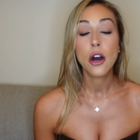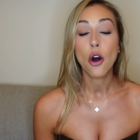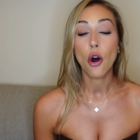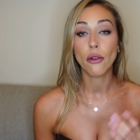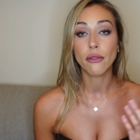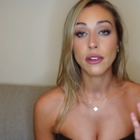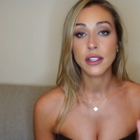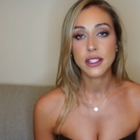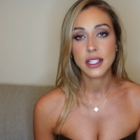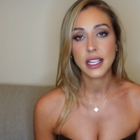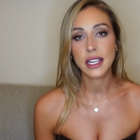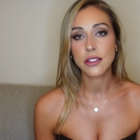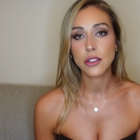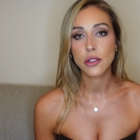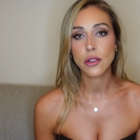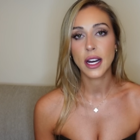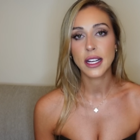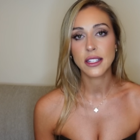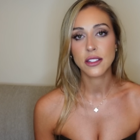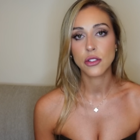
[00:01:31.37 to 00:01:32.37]
Obviously, as
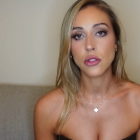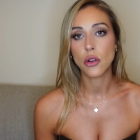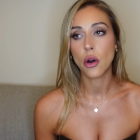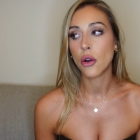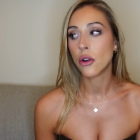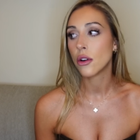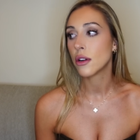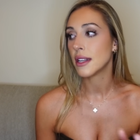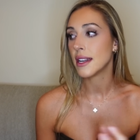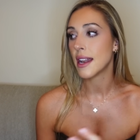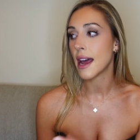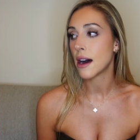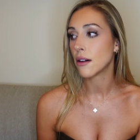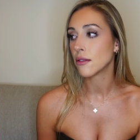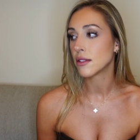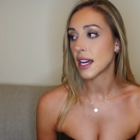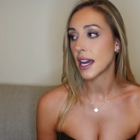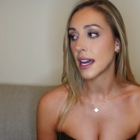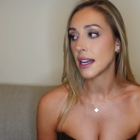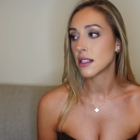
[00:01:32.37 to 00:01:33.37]
you guys know,
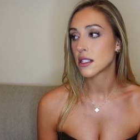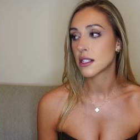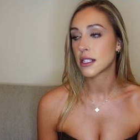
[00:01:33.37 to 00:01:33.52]
nowadays,